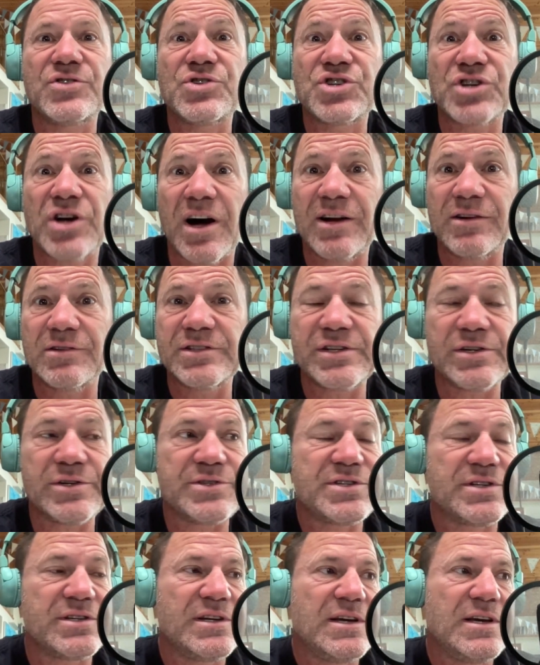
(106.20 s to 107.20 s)

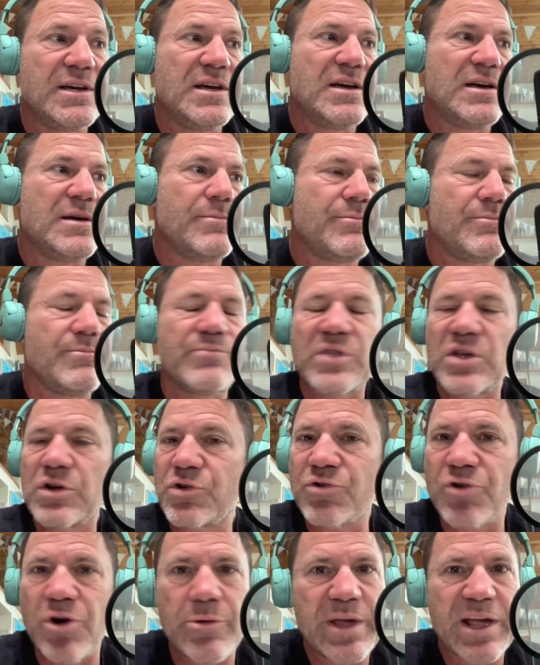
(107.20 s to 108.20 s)
childhood,
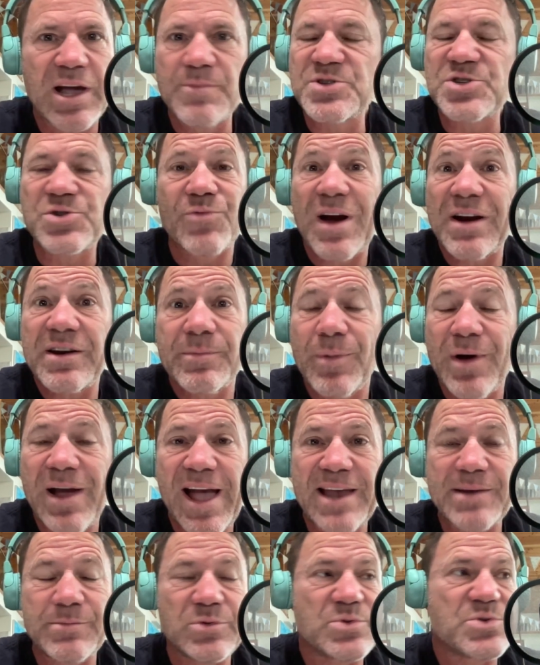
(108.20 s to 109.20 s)
growing up surrounded by
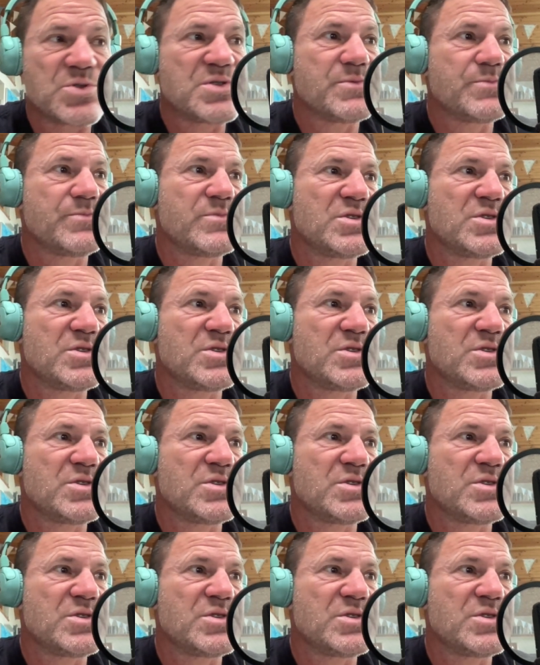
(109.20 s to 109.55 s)
animals,